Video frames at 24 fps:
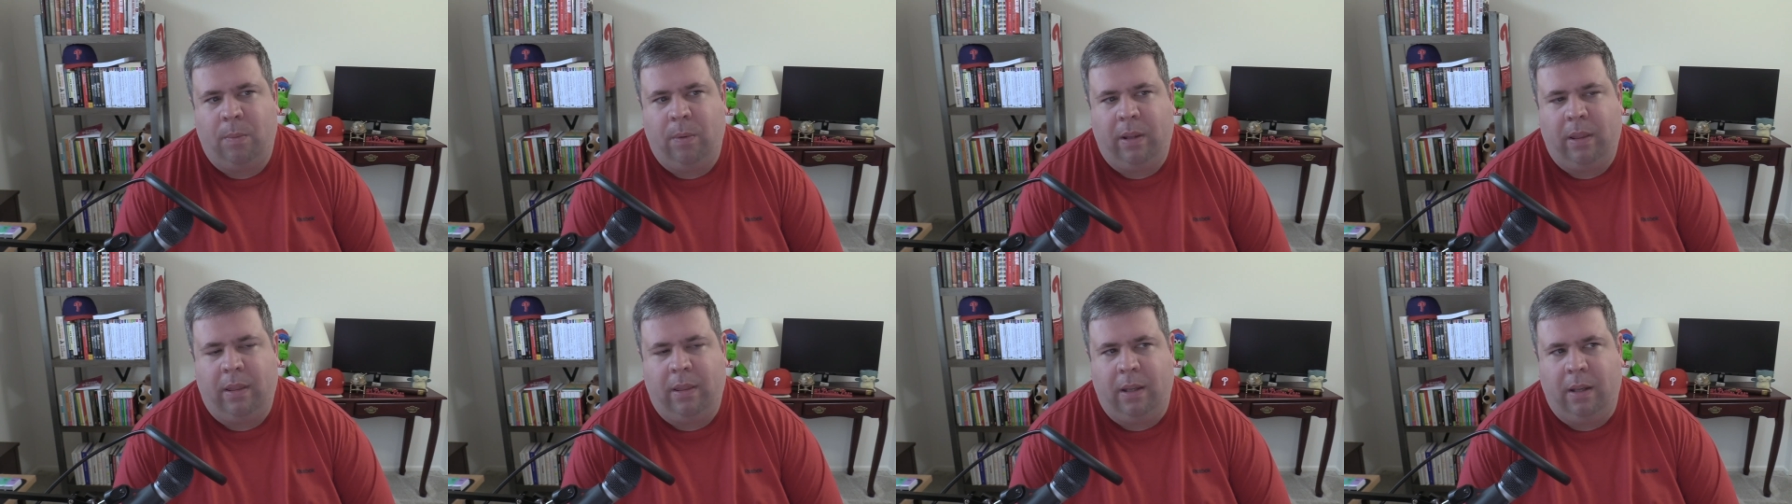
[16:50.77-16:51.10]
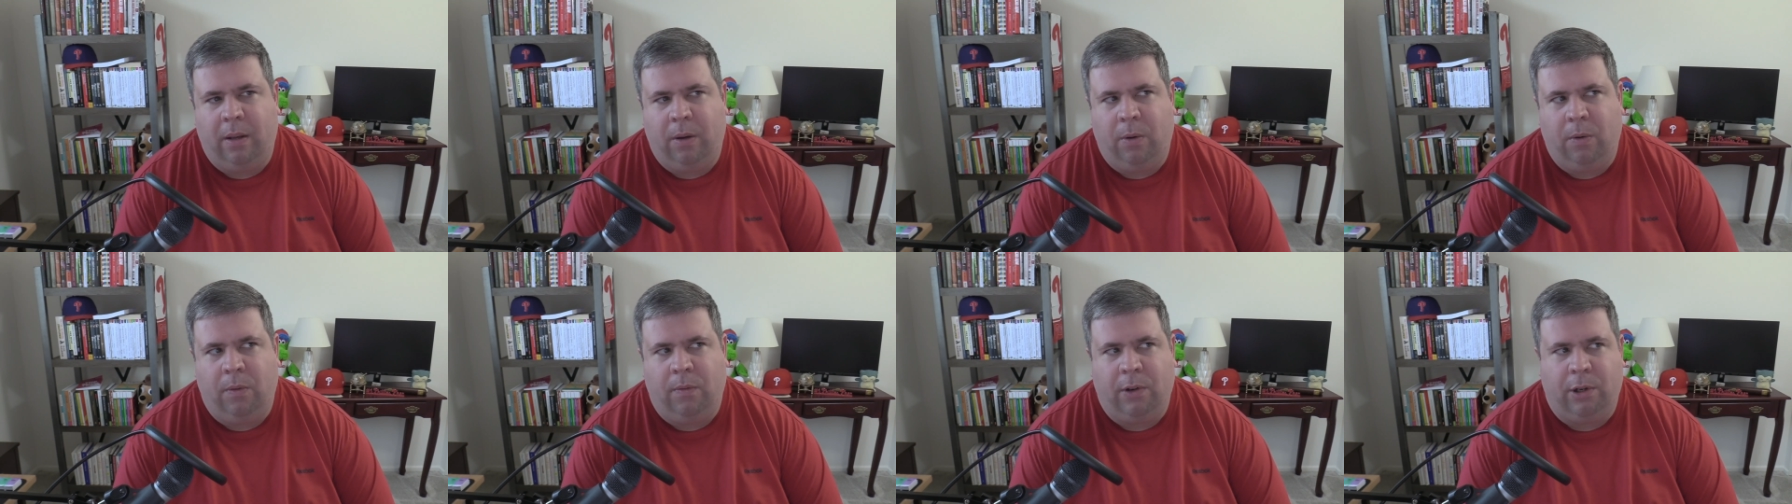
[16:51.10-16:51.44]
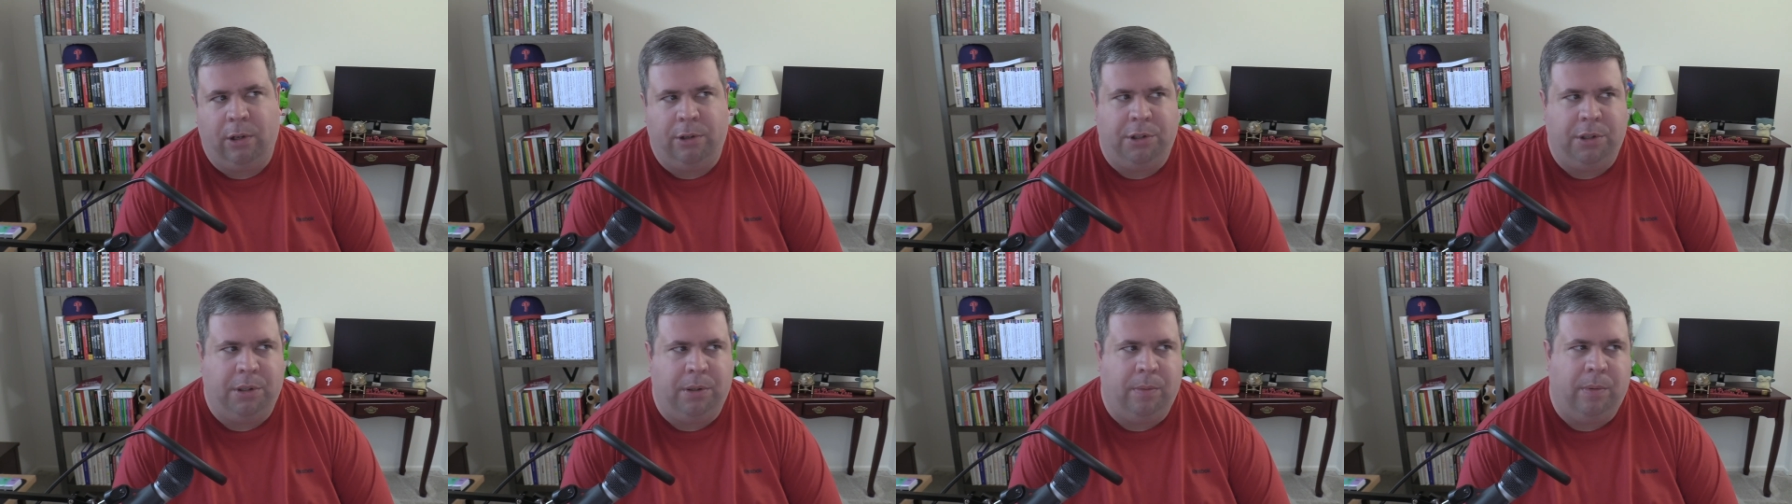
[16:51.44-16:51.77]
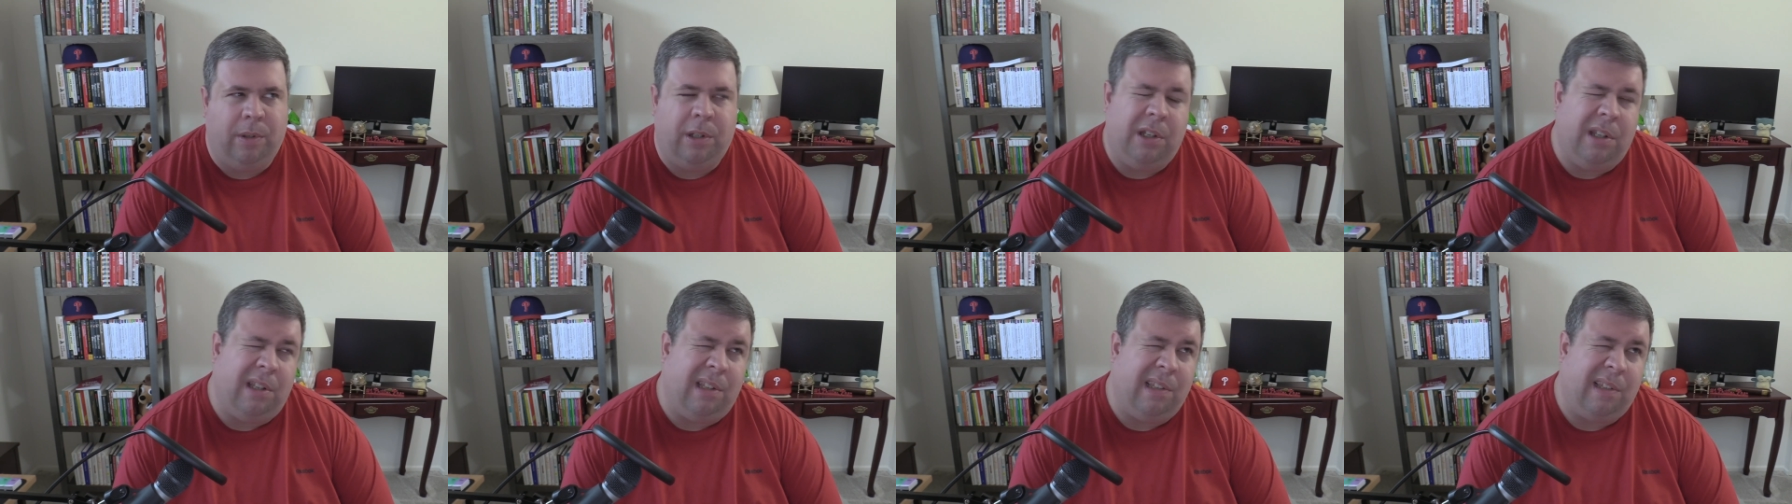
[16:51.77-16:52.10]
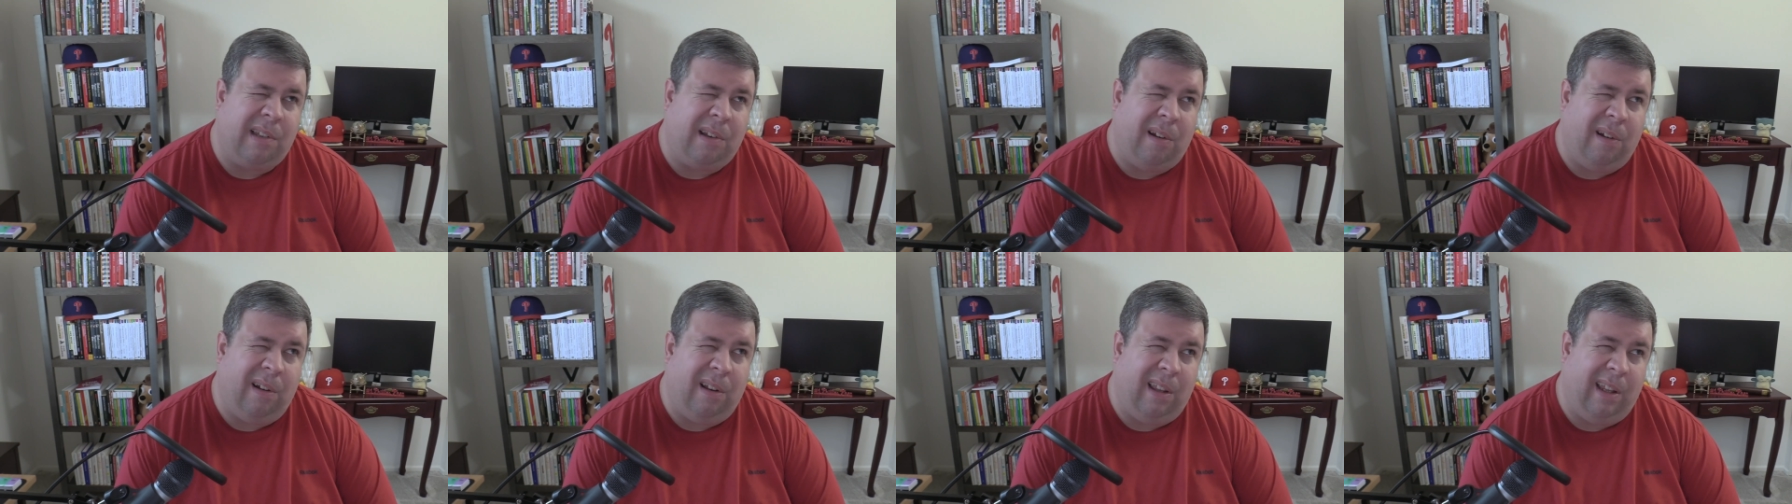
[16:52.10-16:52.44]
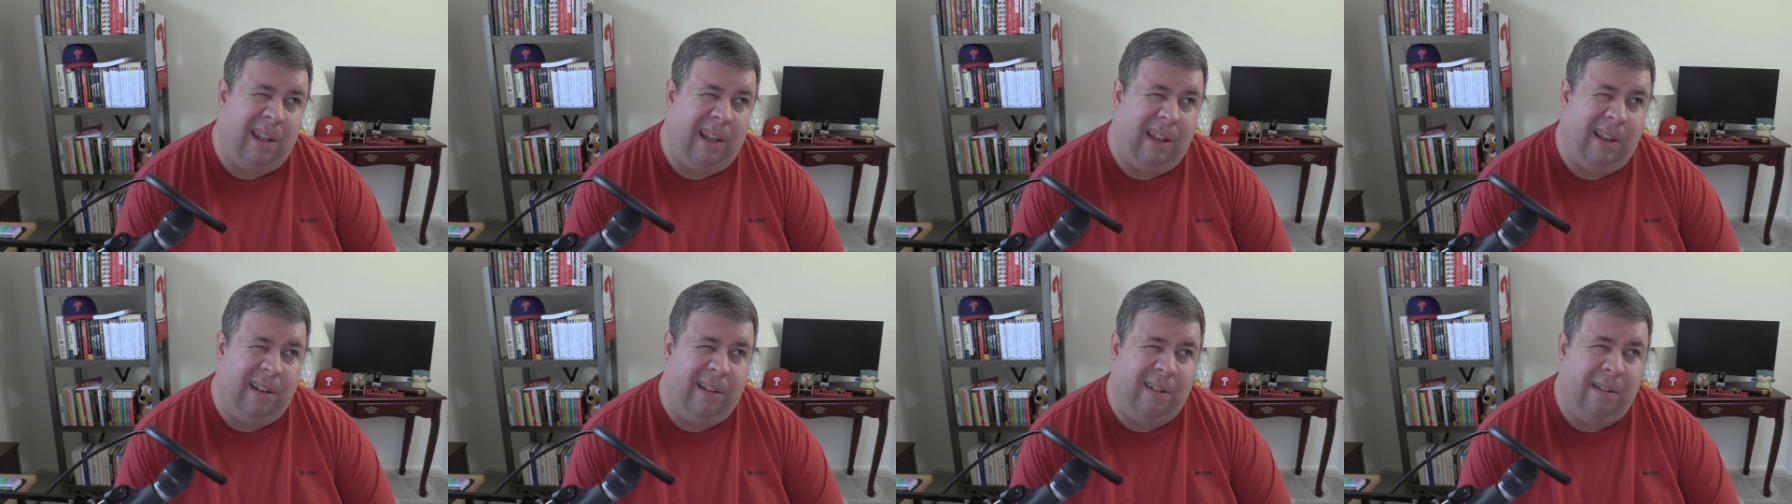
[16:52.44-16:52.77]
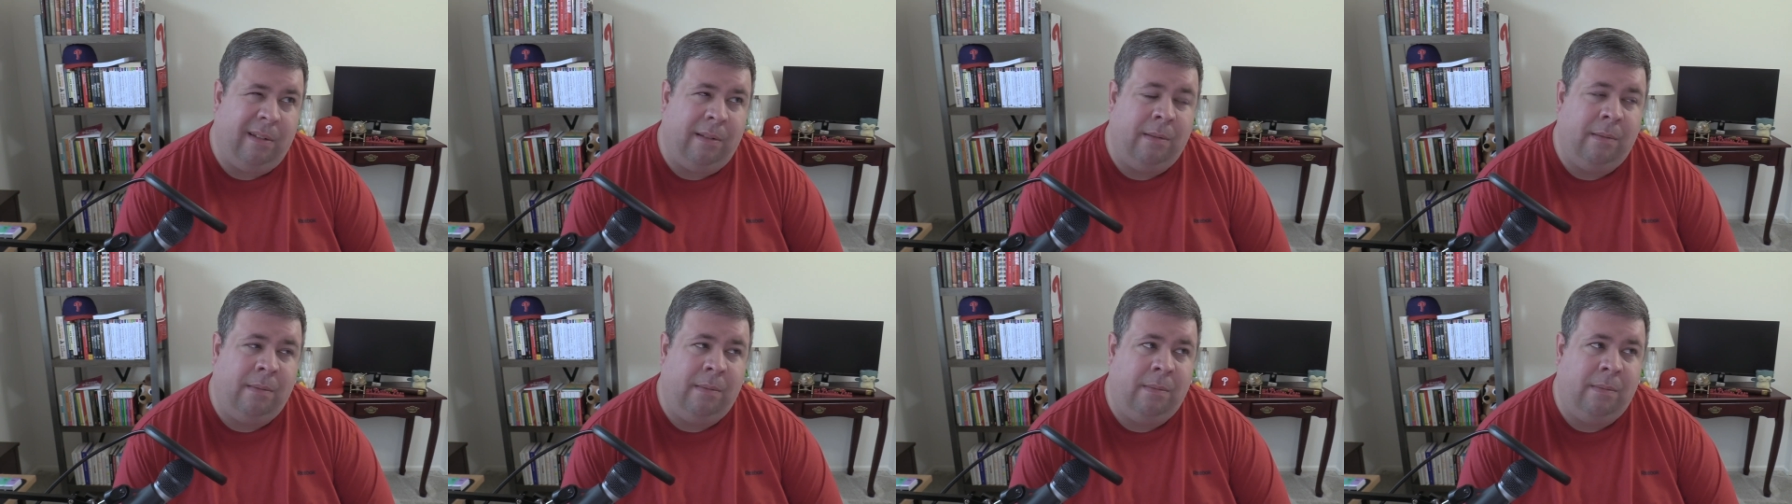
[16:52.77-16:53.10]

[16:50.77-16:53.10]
with the new version, which is currently in